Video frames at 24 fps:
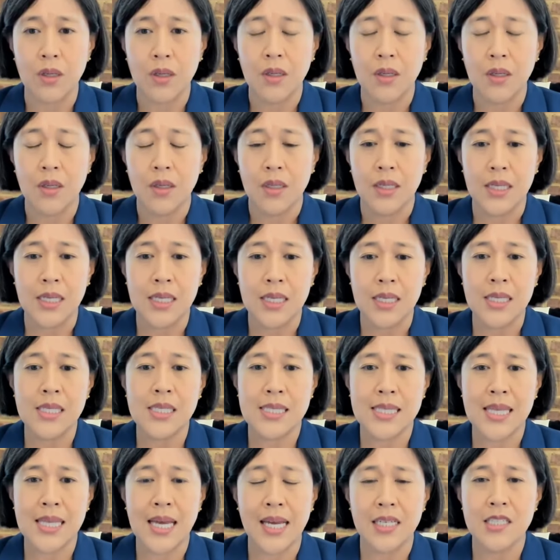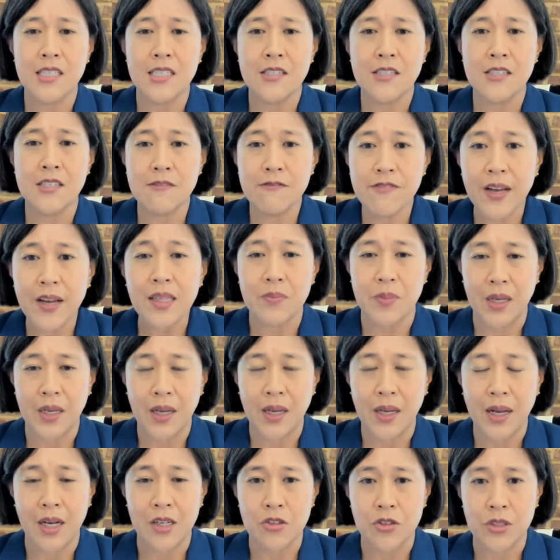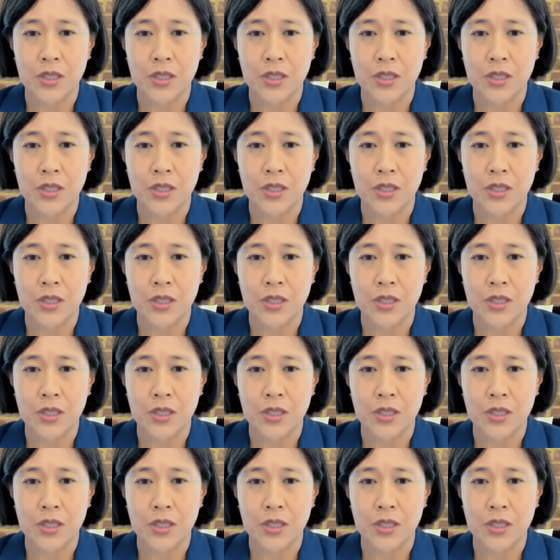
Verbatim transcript: is that developing countries,